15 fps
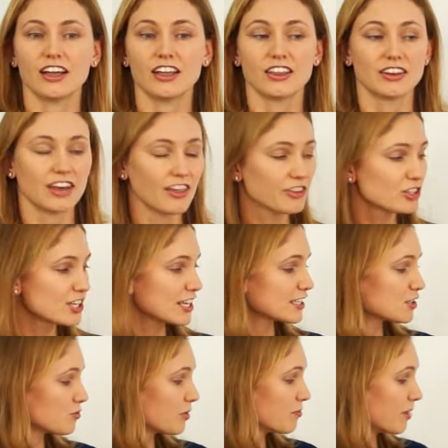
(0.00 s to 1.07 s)
Another
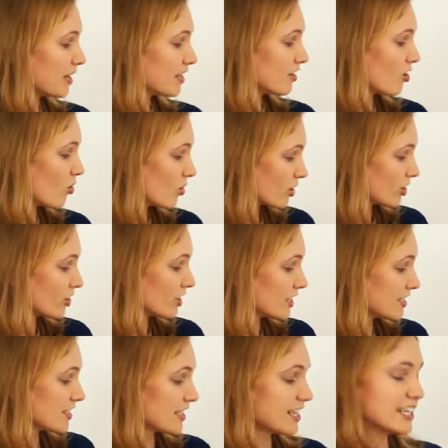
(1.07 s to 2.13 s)
test that we might order
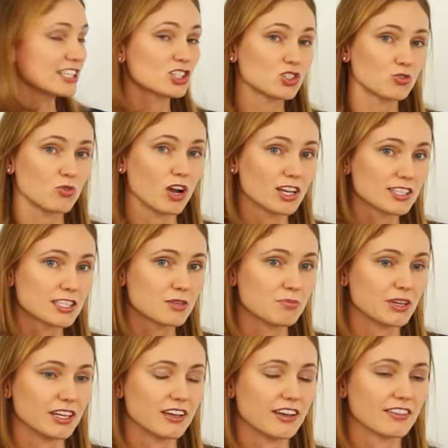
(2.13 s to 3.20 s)
is a
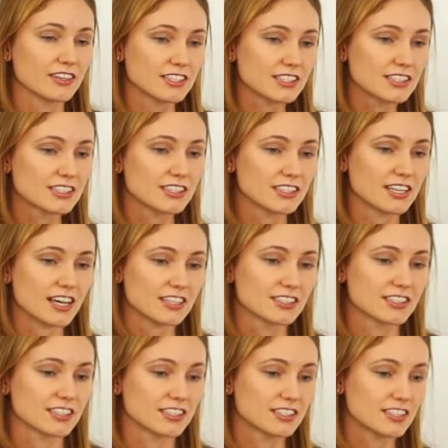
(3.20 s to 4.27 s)
hysteroscopy, and this is a
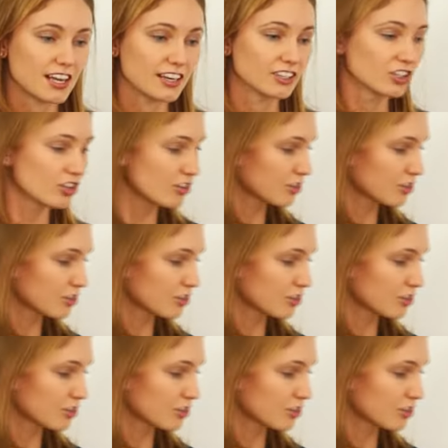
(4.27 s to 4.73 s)
test that's done